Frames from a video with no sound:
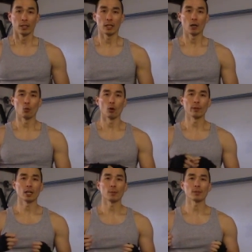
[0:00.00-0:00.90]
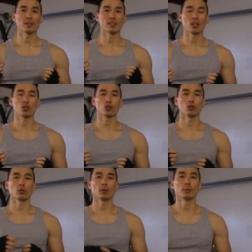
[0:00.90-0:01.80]
Now, warming up is
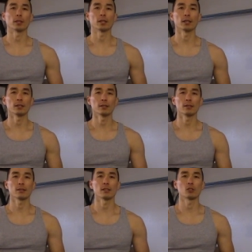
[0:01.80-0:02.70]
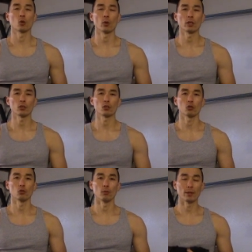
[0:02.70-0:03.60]
essential because it's going
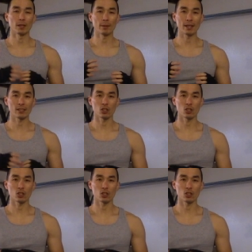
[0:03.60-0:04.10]
to minimize